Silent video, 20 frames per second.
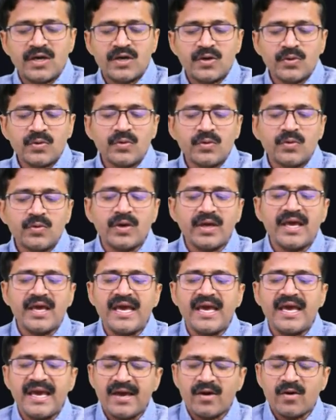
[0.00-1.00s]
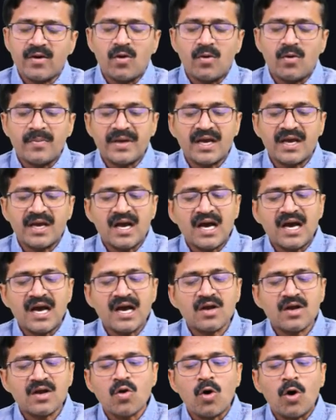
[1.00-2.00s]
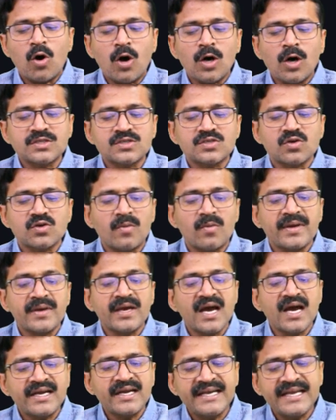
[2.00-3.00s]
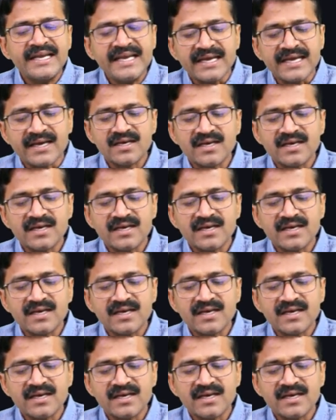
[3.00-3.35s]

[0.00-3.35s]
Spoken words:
to a omega cos omega t.